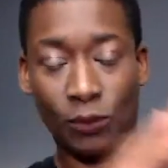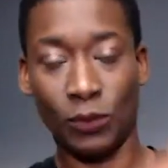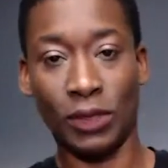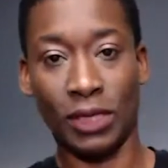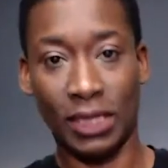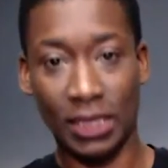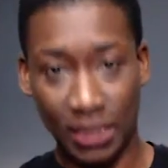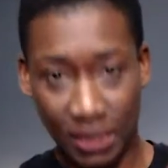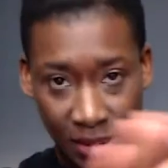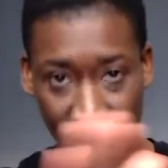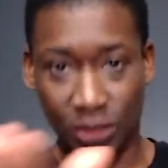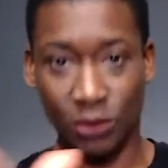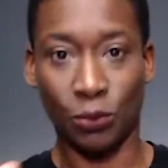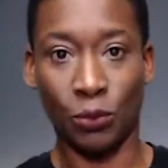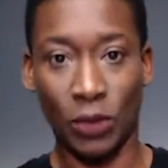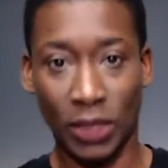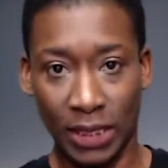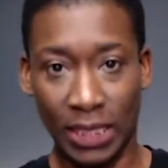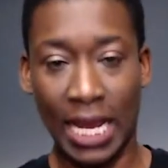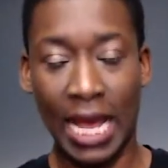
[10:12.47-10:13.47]
well, this is
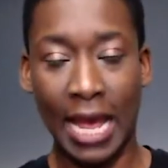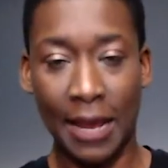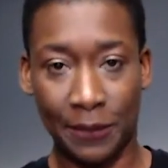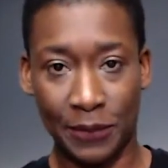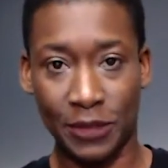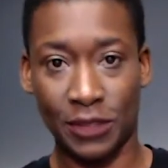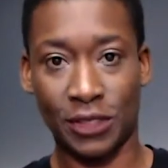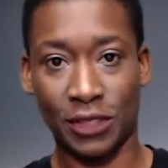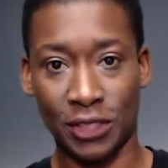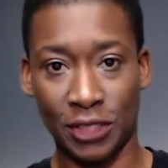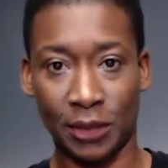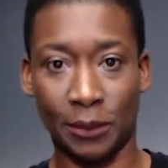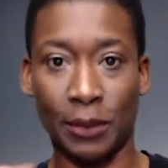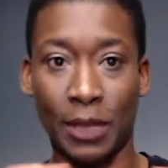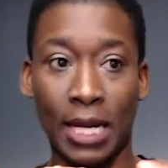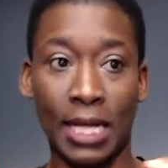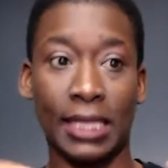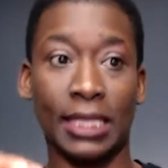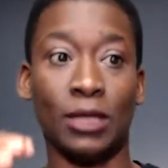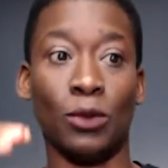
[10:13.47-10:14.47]
what happens to your
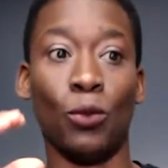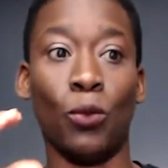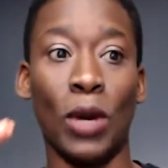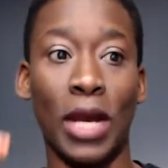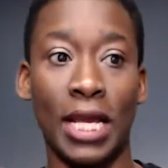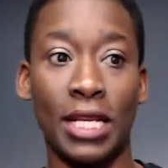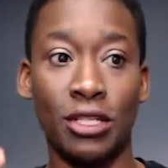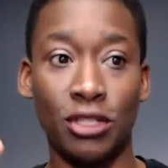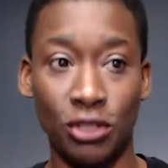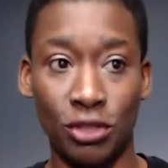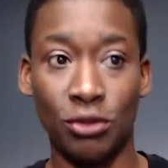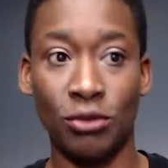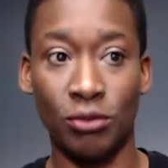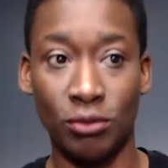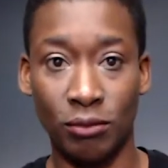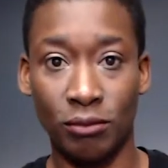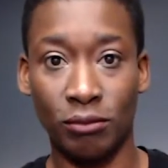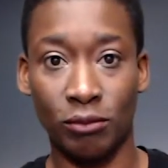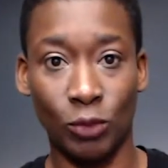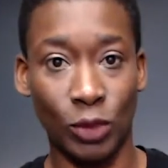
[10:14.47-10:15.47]
body when
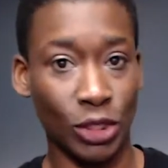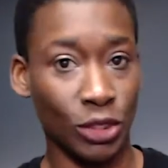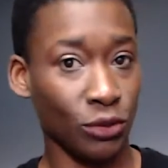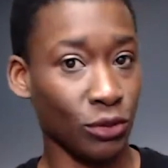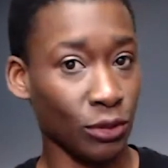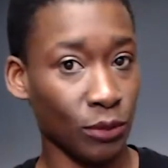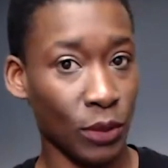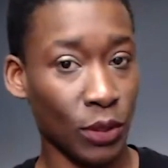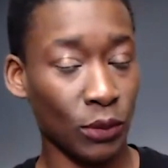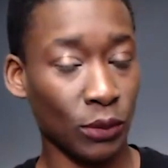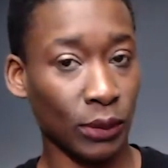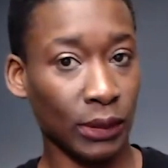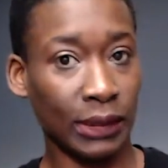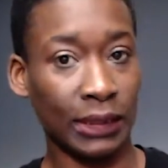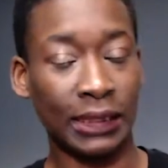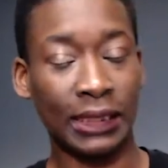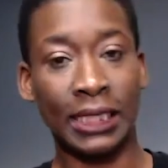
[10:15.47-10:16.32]
you smoke.